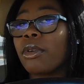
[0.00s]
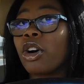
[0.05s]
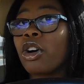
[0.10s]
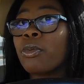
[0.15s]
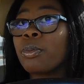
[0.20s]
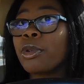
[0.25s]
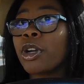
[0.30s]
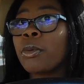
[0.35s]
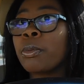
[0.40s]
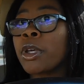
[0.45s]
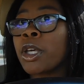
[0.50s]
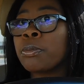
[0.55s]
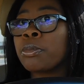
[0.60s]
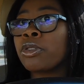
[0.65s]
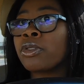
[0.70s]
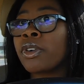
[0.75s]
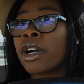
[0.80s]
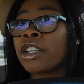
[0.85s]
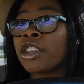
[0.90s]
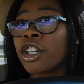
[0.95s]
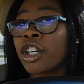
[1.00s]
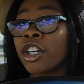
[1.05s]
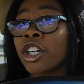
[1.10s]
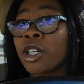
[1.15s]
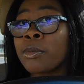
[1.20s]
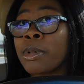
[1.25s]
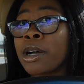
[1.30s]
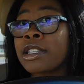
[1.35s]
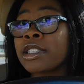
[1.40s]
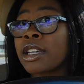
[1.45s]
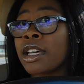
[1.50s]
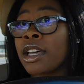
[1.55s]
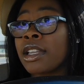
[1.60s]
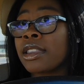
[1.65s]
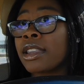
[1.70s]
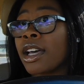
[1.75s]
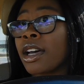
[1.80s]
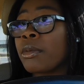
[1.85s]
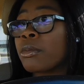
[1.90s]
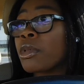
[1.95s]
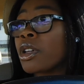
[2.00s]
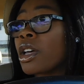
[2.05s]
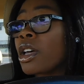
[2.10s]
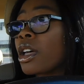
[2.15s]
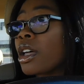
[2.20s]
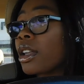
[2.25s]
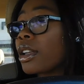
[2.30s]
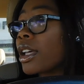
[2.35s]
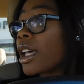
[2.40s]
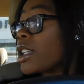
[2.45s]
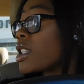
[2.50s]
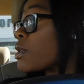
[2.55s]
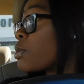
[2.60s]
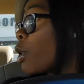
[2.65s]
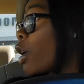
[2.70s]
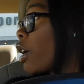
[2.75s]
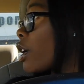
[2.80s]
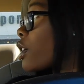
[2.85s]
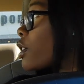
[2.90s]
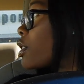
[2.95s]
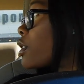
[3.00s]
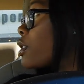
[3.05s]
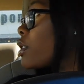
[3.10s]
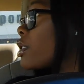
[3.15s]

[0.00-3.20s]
Oh, there are people right there, you're about to hit them. Get smart,